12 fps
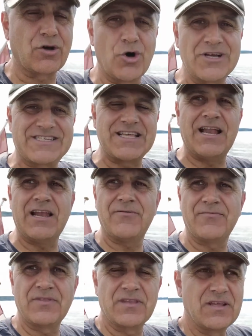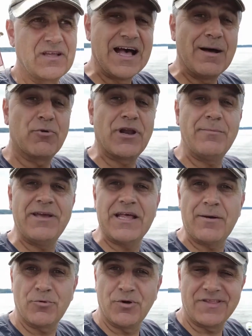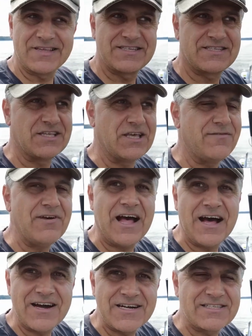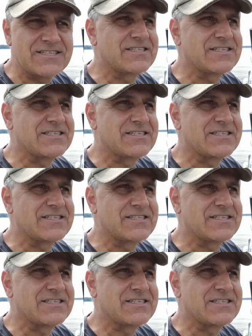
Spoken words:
Kongsdal. I'm gonna meet up with Steve Hart,